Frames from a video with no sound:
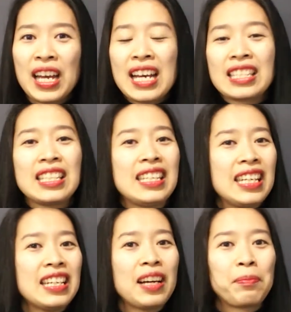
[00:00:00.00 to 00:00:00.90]
She
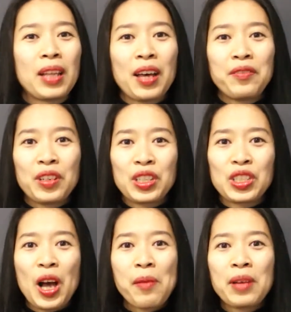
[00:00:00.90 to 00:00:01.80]
didn't apply for the
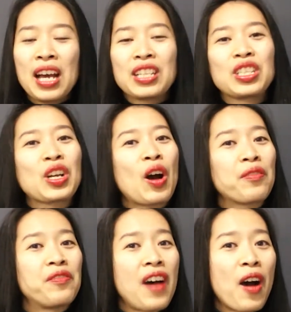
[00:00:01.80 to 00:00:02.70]
job, she got
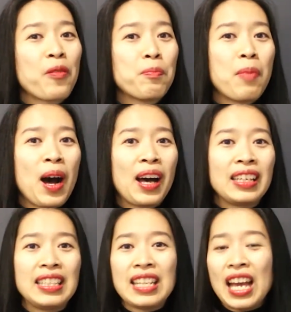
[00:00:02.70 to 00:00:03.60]
found by
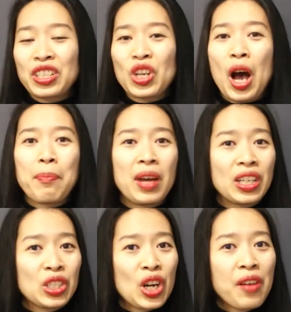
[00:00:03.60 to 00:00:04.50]
the HR
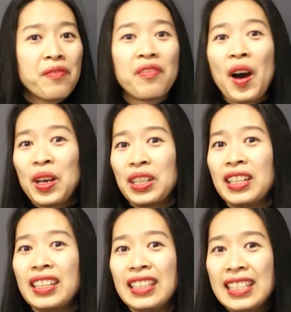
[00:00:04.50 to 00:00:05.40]
manager via
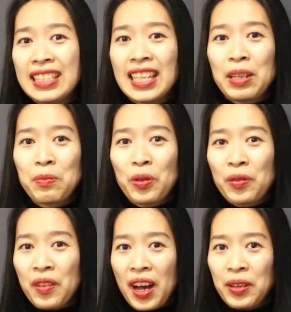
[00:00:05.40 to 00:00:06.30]
her LinkedIn
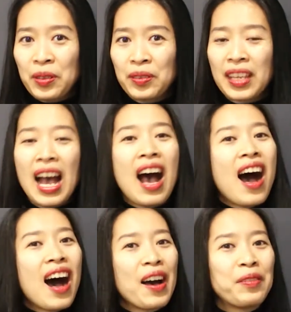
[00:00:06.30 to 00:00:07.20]
profile.
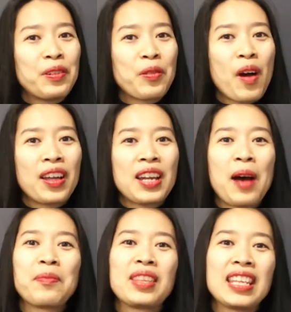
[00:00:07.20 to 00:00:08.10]
Hi everyone,
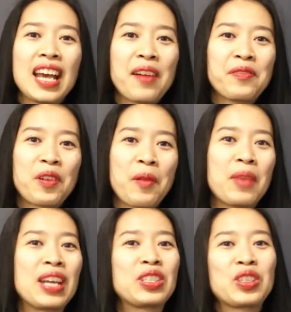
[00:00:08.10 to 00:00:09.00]
I'm Thea from
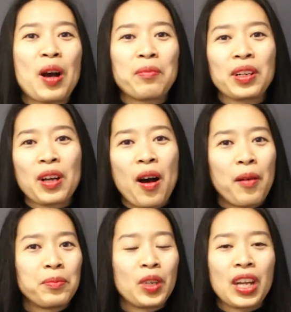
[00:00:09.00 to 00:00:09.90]

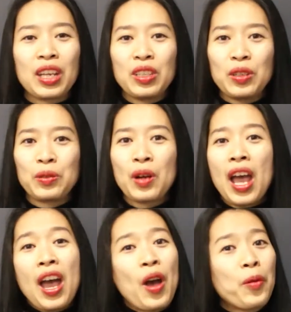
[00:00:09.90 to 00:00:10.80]
acejob.com.au,
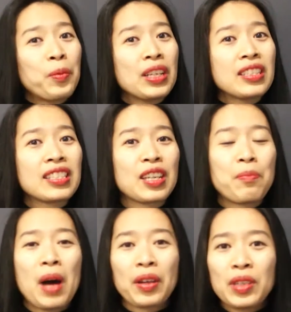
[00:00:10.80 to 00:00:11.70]
helping skilled
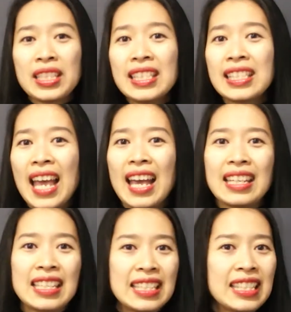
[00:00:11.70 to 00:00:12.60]
migrants and
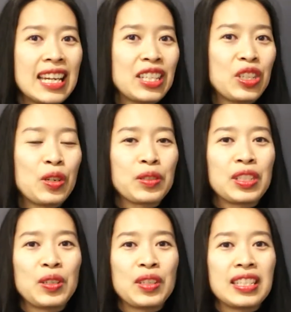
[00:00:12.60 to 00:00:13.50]
international
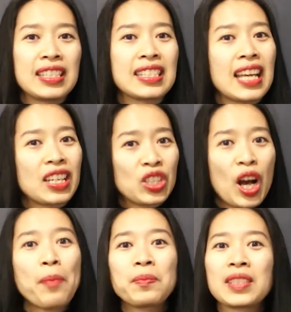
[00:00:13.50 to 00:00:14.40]
students get
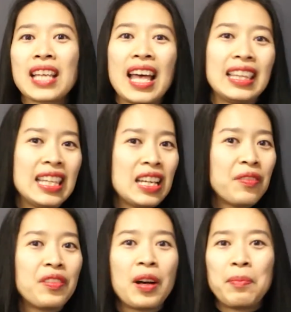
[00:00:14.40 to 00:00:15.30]
jobs and live
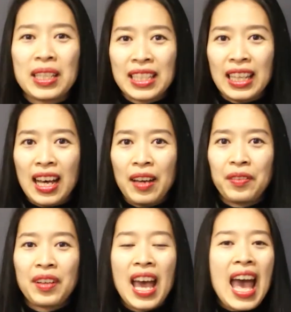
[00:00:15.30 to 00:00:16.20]
a better life.
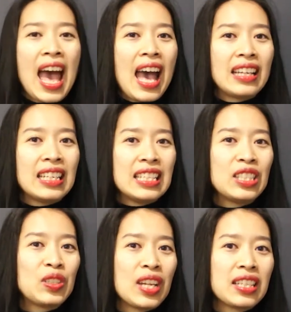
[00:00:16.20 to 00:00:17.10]
And in
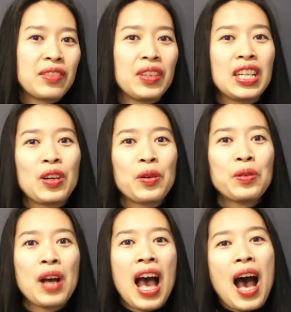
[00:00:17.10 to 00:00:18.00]
today's video,
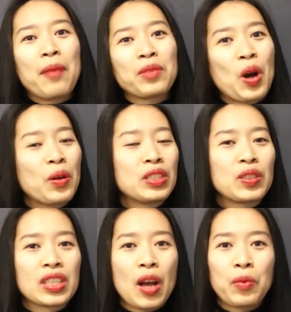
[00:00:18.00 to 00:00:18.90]
I'm going to
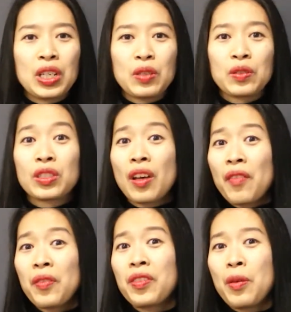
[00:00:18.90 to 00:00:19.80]
share with you some
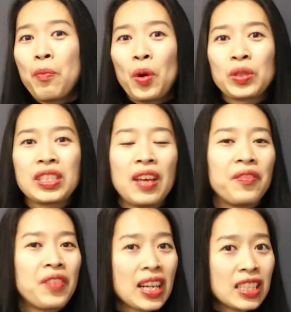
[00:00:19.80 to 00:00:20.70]
of the most
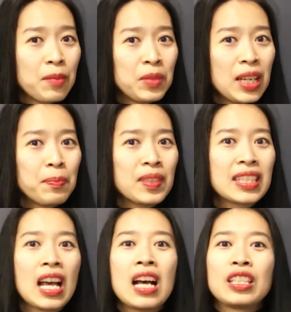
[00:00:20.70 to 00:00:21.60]
effective tips
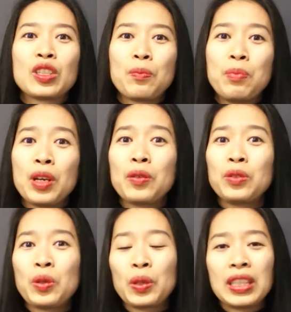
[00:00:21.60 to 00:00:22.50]
to build
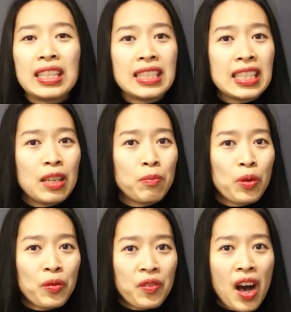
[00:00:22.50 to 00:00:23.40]
your LinkedIn
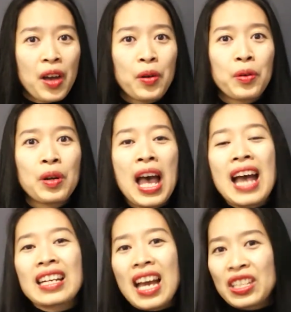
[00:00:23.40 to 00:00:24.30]
profile,
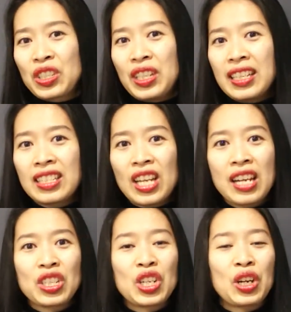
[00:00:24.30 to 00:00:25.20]
catch the
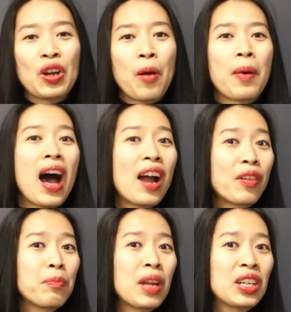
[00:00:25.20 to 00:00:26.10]
attention of
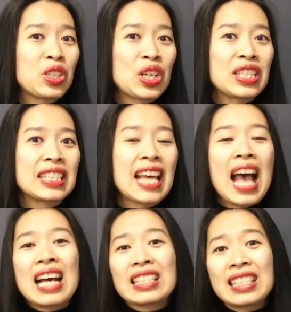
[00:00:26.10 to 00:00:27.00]
hiring managers,
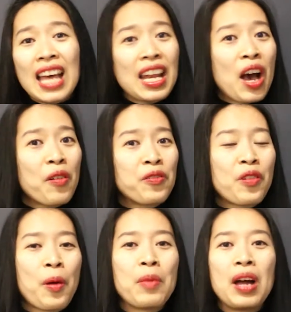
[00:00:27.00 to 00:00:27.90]
stand out
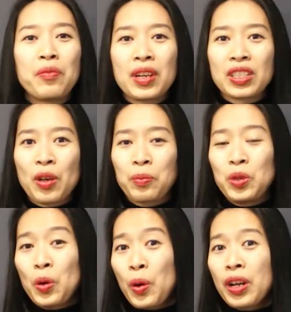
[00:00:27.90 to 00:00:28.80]
from hundreds of
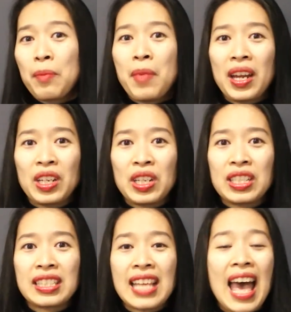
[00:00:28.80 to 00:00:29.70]
your
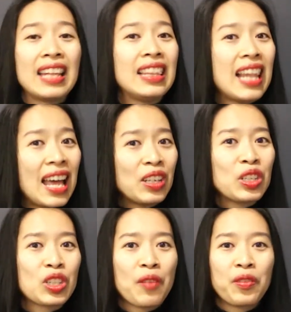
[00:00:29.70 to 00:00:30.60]
competitors, and land a
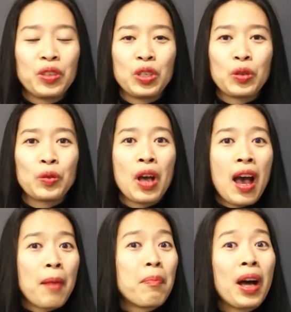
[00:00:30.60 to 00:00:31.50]
job for you
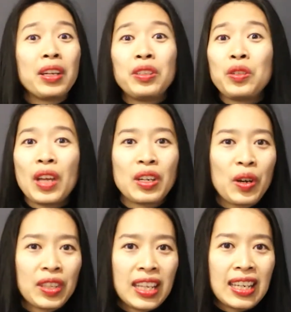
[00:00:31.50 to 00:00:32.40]
by doing
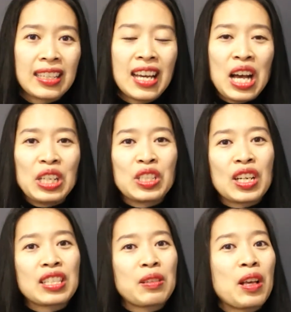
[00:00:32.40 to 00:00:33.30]
nothing,
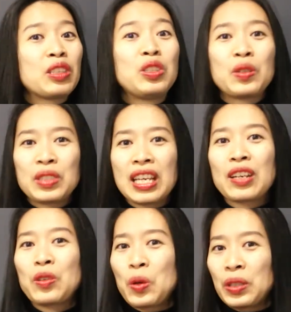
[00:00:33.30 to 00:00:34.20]
just using
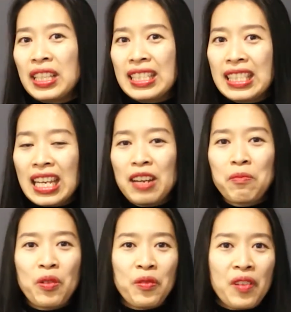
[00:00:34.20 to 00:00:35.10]
your LinkedIn
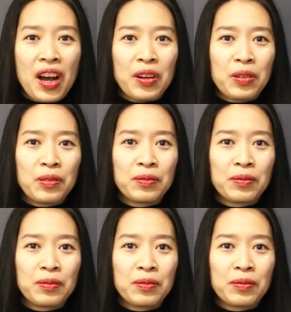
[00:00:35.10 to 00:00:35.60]
profile.